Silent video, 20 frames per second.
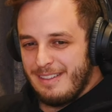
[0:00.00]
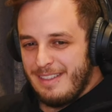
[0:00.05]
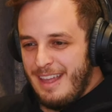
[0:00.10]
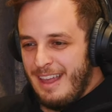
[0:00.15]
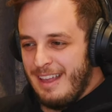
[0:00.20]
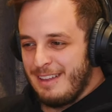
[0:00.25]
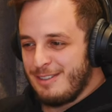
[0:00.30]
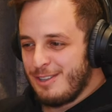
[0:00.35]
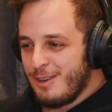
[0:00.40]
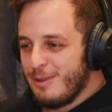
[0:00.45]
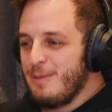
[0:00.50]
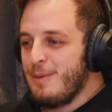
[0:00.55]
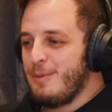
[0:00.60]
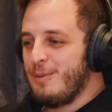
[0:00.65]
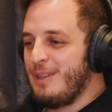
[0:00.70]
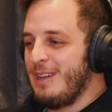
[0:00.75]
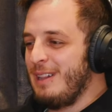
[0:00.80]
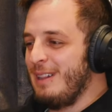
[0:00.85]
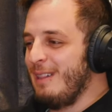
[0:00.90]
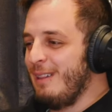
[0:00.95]
there's so many
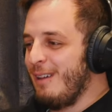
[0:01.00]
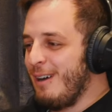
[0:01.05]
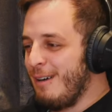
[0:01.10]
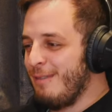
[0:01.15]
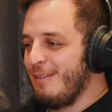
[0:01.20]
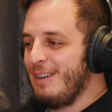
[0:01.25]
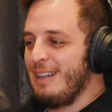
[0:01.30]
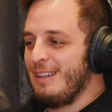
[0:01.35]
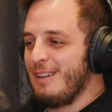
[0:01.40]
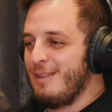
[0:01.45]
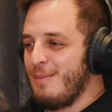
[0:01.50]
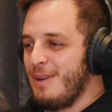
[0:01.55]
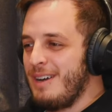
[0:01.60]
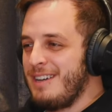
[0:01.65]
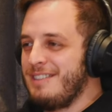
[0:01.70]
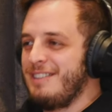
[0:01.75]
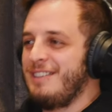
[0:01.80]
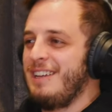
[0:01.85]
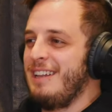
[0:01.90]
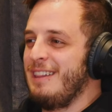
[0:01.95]
people that love Elon
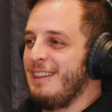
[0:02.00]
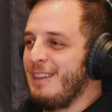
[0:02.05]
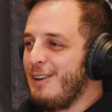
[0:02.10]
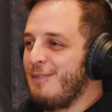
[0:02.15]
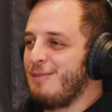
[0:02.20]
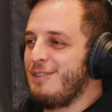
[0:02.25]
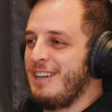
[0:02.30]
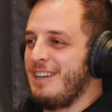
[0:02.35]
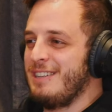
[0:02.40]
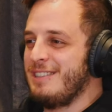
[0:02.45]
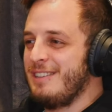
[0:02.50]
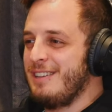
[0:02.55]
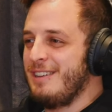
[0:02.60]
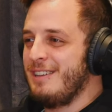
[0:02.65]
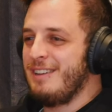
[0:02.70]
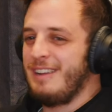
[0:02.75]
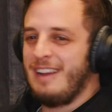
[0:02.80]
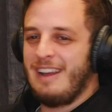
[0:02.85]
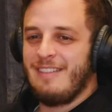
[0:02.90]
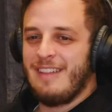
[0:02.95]
Musk and love
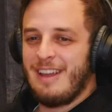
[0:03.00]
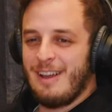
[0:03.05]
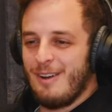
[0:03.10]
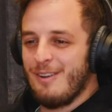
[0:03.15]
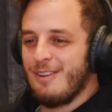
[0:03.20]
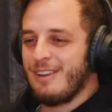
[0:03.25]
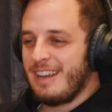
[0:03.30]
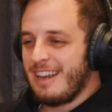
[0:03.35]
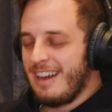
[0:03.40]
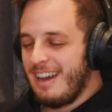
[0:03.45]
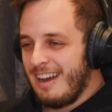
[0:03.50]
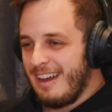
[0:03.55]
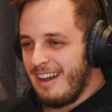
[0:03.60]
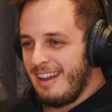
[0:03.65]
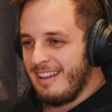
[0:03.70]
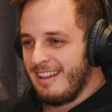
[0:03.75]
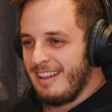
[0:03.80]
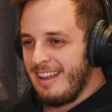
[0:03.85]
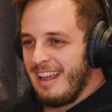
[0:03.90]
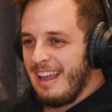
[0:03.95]
Tesla and they own a
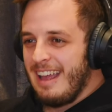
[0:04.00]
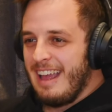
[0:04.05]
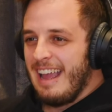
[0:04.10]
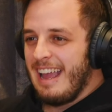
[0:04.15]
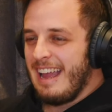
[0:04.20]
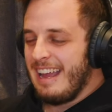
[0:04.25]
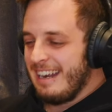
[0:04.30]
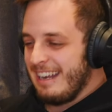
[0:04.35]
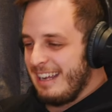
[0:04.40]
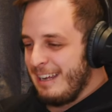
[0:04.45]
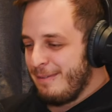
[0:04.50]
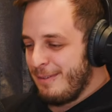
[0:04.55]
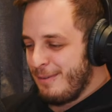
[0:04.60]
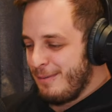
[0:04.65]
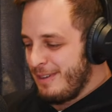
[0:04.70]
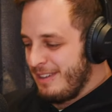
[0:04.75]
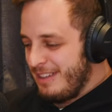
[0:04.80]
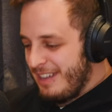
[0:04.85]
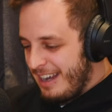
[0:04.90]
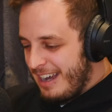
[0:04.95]
car, and even
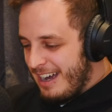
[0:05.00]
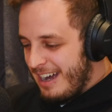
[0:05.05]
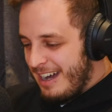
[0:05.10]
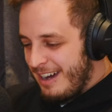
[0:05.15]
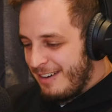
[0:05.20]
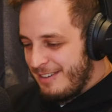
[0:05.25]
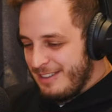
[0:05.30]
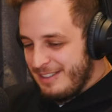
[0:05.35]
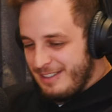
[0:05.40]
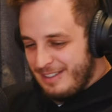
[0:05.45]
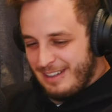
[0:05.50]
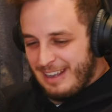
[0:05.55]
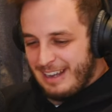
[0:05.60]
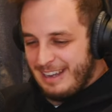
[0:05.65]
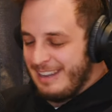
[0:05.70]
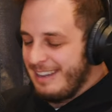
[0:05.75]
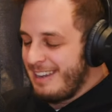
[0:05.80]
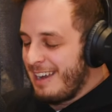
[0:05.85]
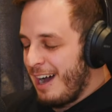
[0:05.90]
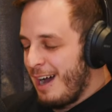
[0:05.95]
when the car is
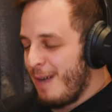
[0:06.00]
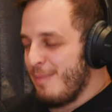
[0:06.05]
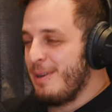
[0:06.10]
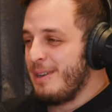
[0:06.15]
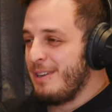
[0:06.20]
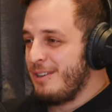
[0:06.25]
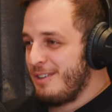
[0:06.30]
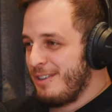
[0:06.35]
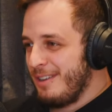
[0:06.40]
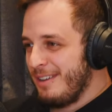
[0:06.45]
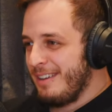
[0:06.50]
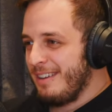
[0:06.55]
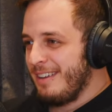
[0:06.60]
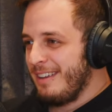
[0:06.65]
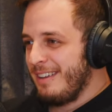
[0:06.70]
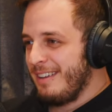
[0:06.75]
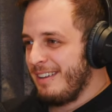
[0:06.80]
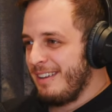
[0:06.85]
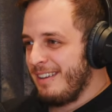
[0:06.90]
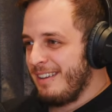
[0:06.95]
like garbage,
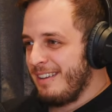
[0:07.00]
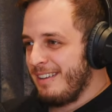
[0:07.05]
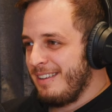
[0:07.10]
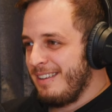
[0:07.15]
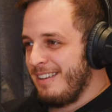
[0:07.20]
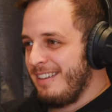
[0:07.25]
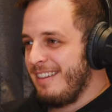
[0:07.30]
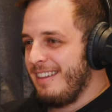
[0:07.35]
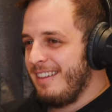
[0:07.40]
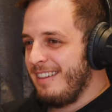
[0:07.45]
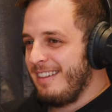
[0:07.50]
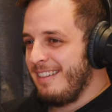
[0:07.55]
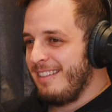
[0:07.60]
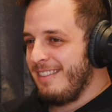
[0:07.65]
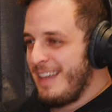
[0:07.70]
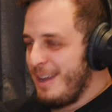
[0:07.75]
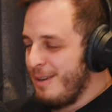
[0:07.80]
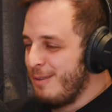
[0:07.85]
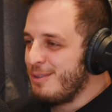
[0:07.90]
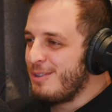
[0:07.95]

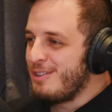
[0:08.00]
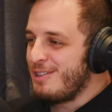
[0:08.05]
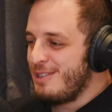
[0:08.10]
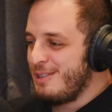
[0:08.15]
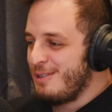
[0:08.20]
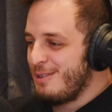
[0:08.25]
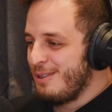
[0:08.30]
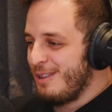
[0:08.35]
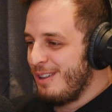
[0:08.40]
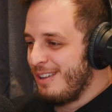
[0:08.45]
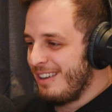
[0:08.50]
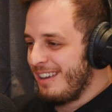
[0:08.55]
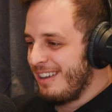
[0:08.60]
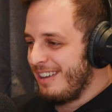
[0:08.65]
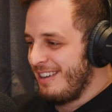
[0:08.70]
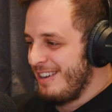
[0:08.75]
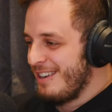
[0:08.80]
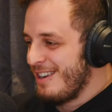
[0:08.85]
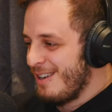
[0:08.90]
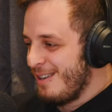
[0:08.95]
they will still,
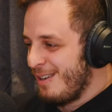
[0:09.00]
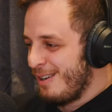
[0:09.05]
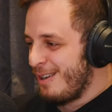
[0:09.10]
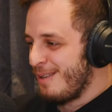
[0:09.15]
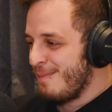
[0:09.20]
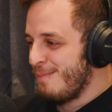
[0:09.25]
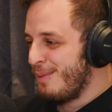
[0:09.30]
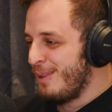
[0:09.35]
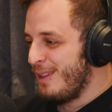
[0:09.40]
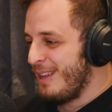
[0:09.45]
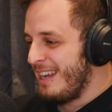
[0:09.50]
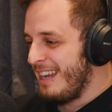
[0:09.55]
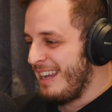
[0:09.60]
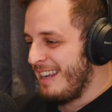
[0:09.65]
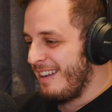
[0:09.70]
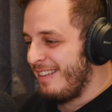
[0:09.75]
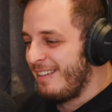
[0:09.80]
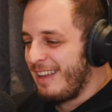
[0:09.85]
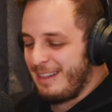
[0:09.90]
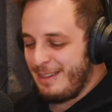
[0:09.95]
you know,
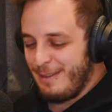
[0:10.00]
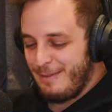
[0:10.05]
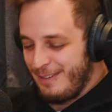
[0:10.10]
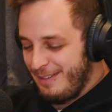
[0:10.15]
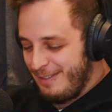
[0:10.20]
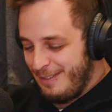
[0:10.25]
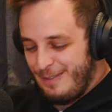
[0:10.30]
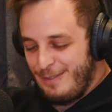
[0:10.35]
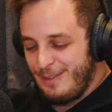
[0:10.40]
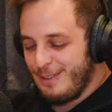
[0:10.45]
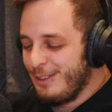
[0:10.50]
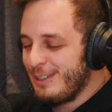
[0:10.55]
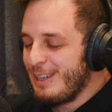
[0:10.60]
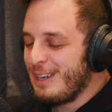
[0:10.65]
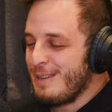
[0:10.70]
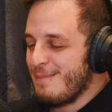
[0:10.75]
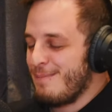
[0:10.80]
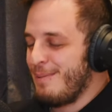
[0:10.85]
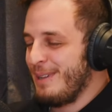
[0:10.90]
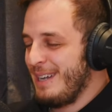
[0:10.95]
complain. Like the, if you look
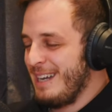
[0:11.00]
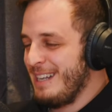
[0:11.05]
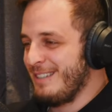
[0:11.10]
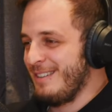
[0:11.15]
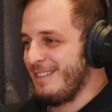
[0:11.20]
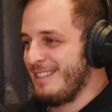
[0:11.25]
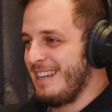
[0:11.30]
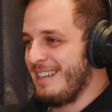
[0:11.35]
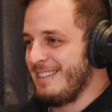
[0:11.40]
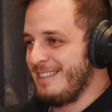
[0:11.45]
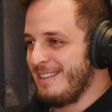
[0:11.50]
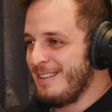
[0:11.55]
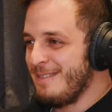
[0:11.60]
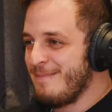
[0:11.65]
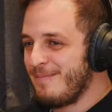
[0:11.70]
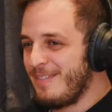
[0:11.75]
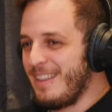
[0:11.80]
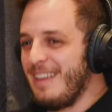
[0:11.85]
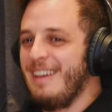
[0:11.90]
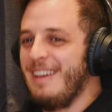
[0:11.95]
at complaints on Tesla,